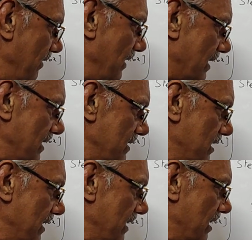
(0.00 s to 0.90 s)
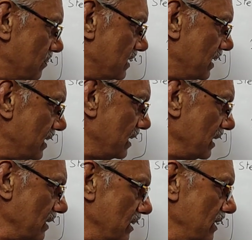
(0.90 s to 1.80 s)
give at least 3 terms here,
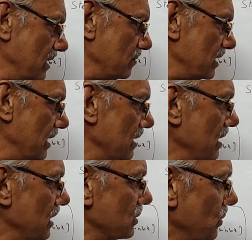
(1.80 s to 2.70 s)
3 terms here.